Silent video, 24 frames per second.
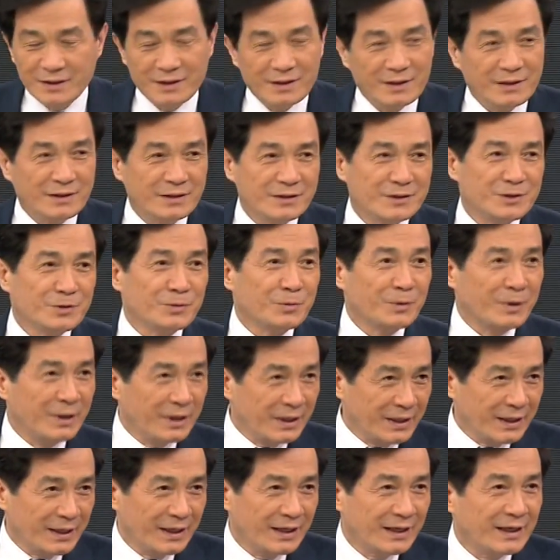is
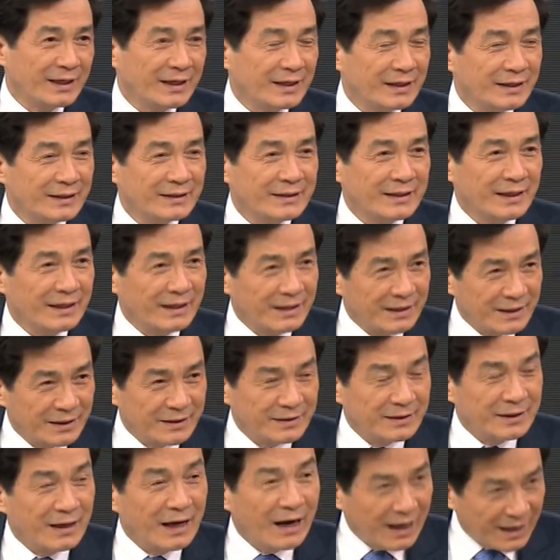really a delicate
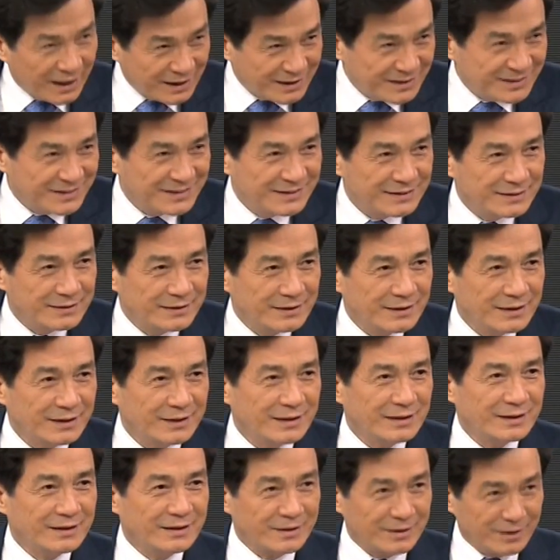art
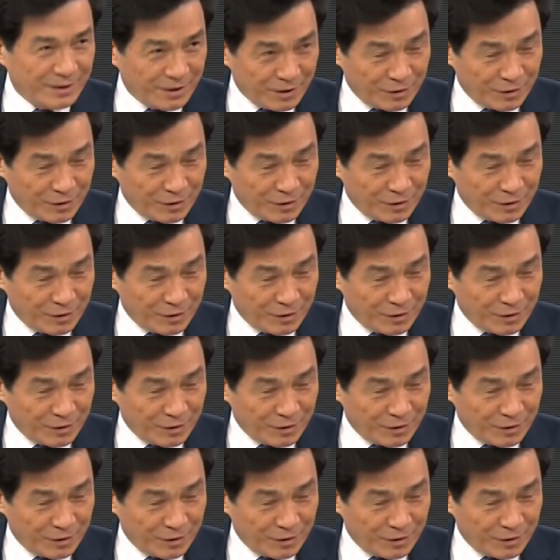of